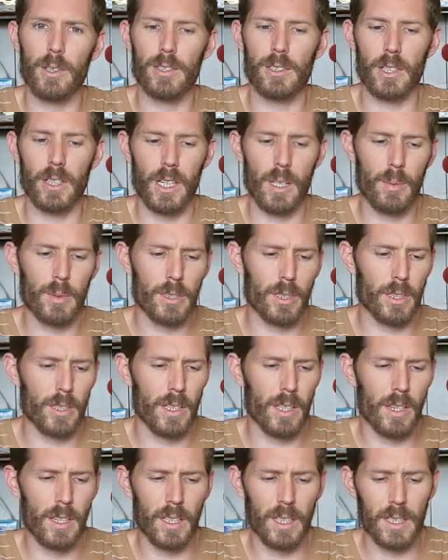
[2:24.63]
It's on Amazon.
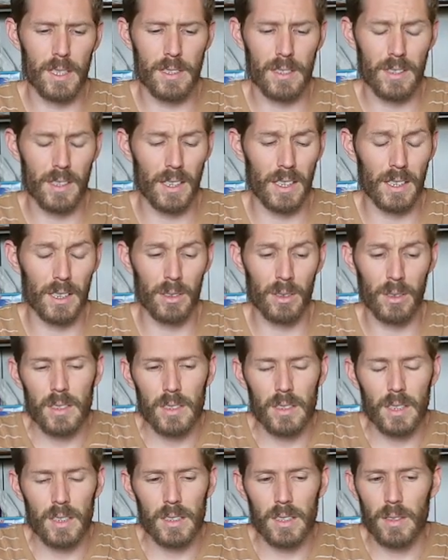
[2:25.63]
I think it's like
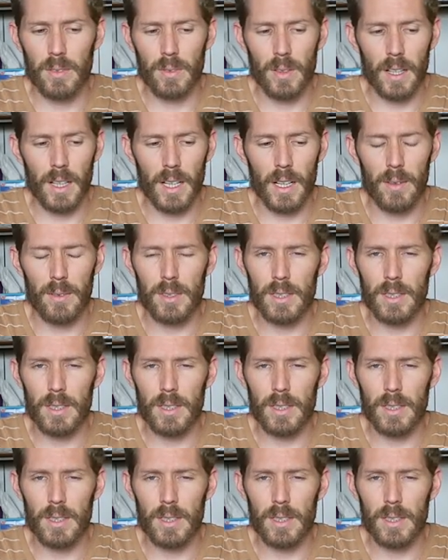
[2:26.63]
$65,